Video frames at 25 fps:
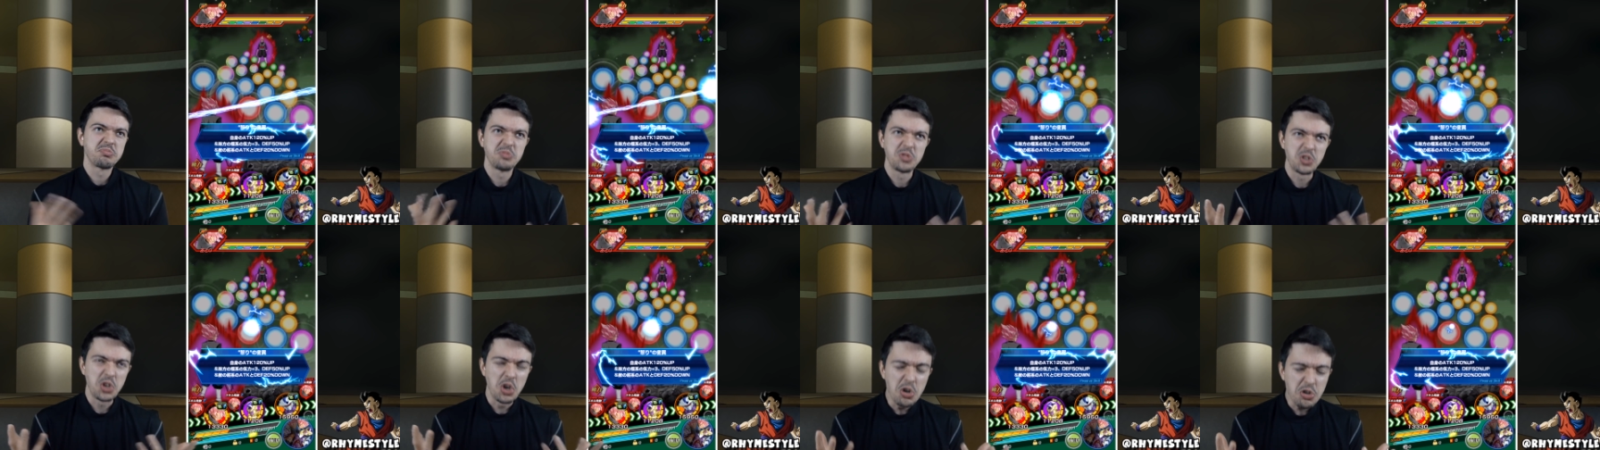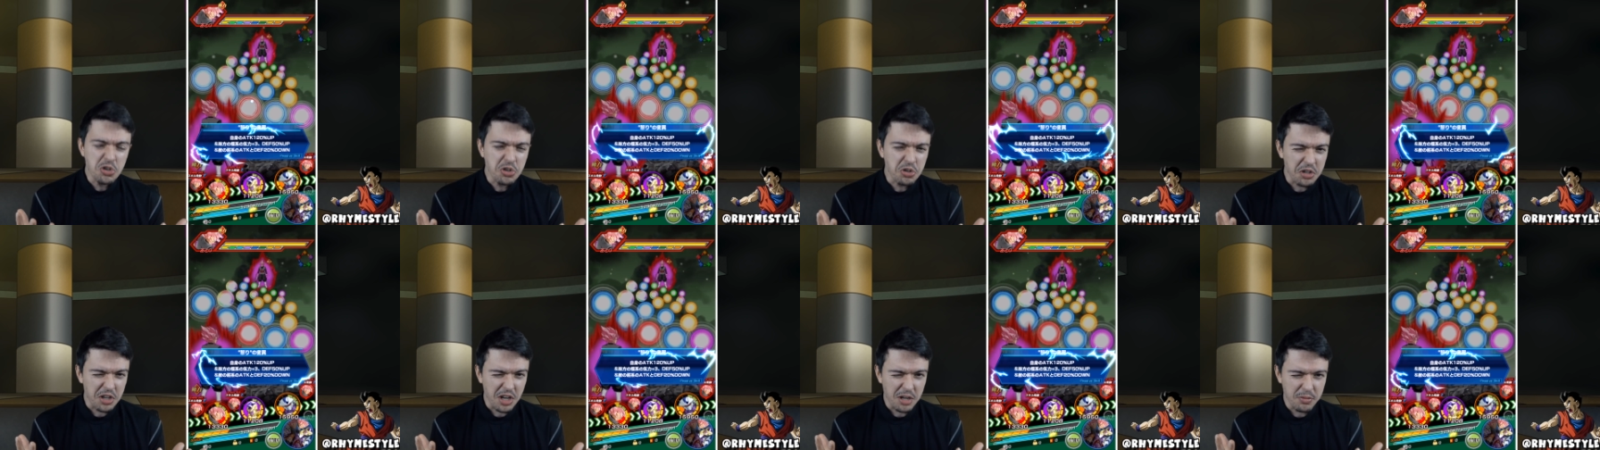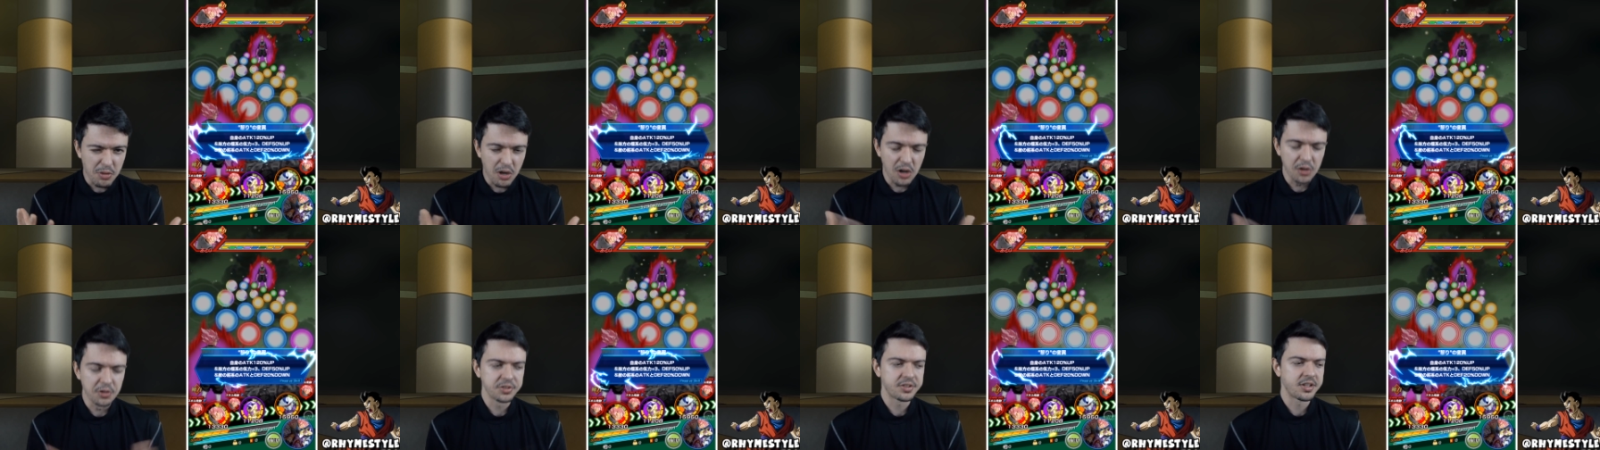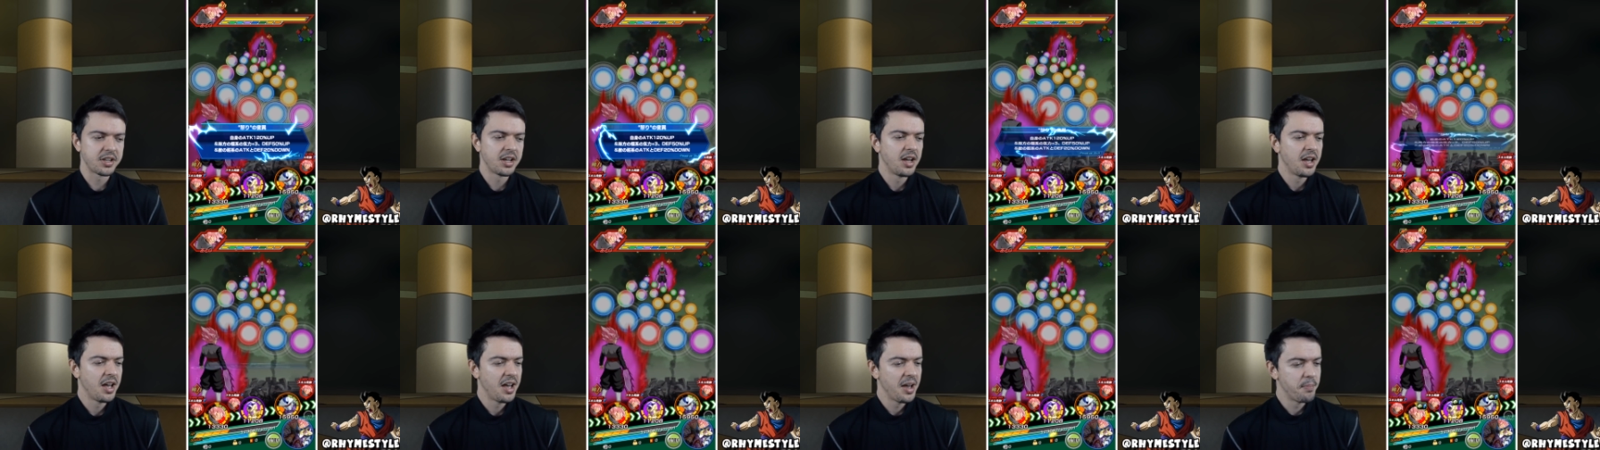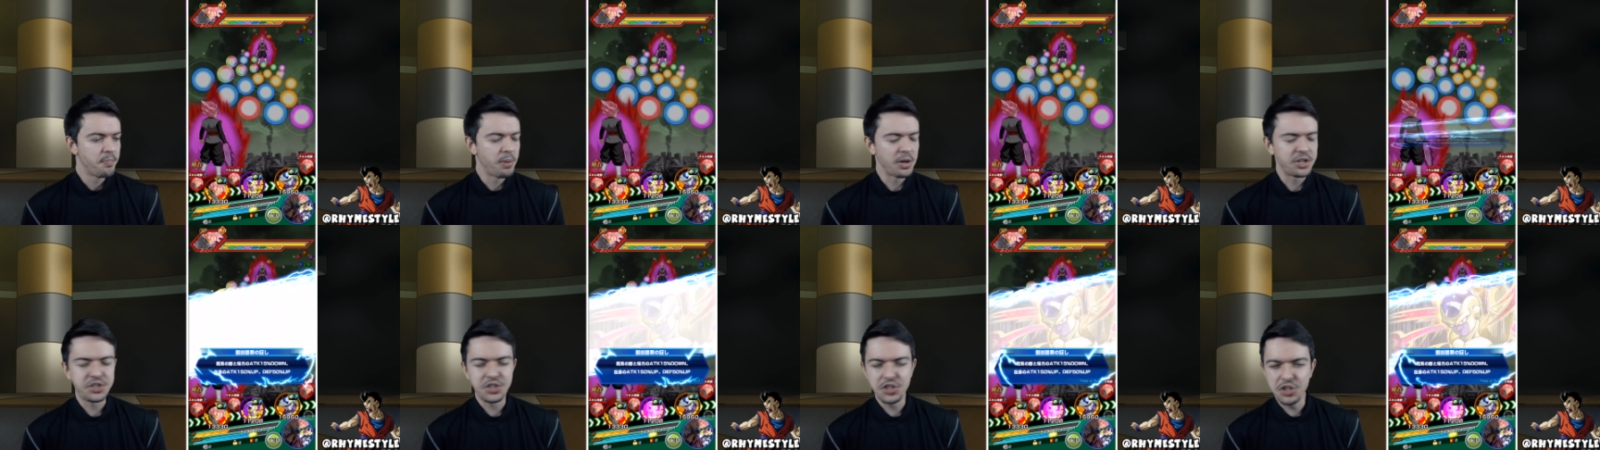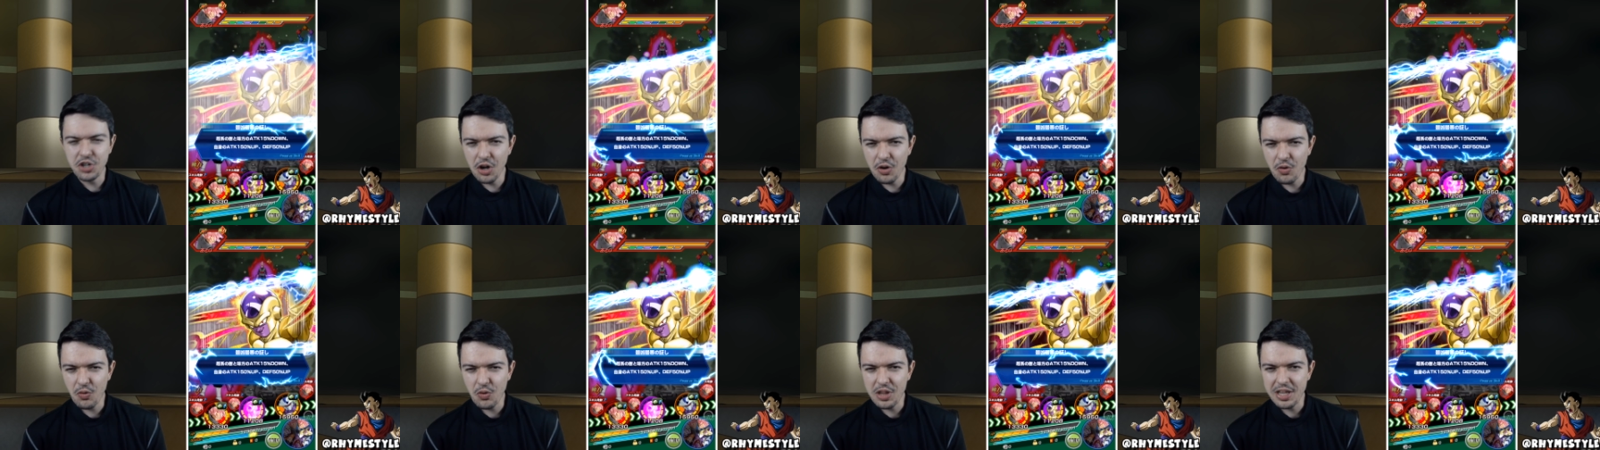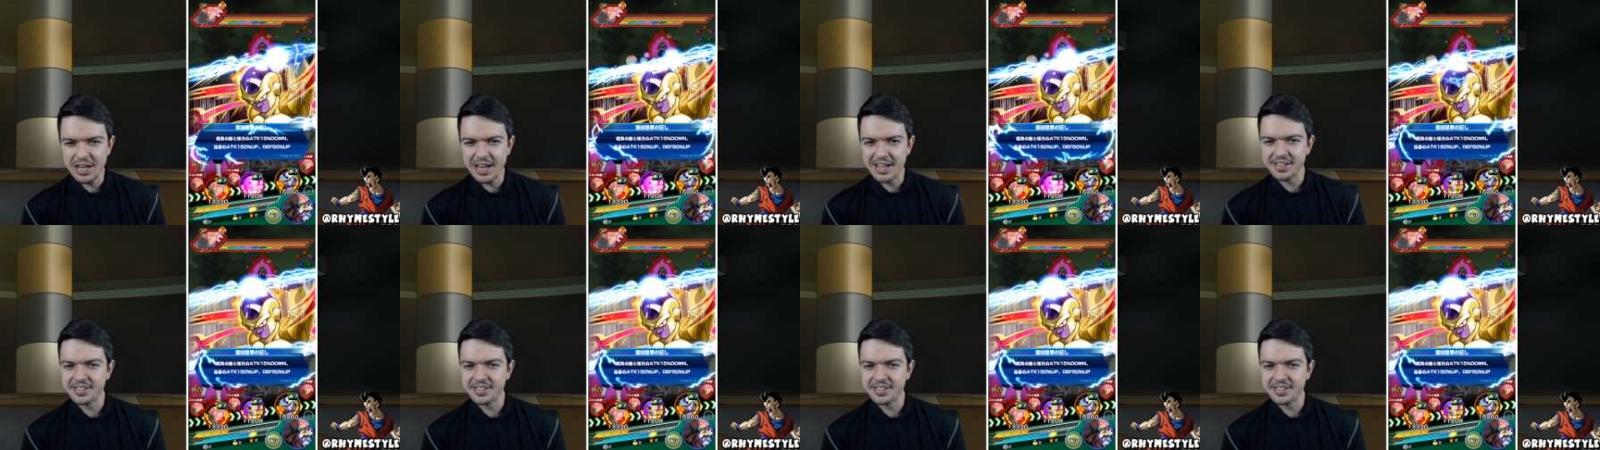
usually the most, but you don't really